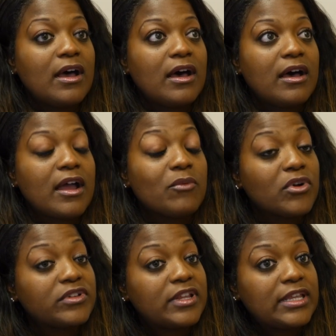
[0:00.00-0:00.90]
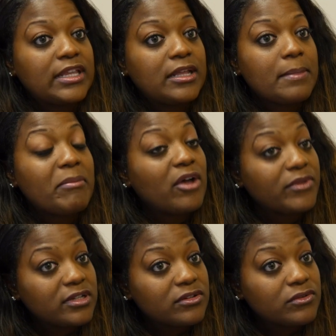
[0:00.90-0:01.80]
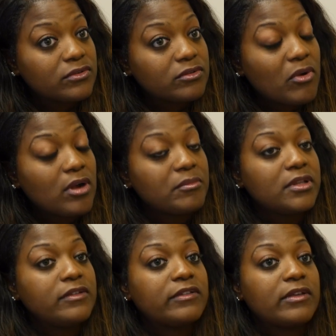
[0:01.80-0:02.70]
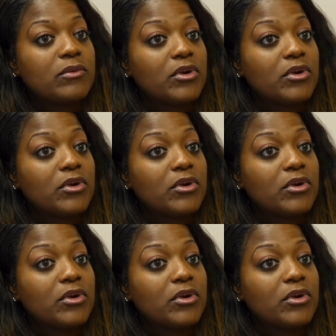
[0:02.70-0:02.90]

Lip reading: I worked in the bioanalytical department,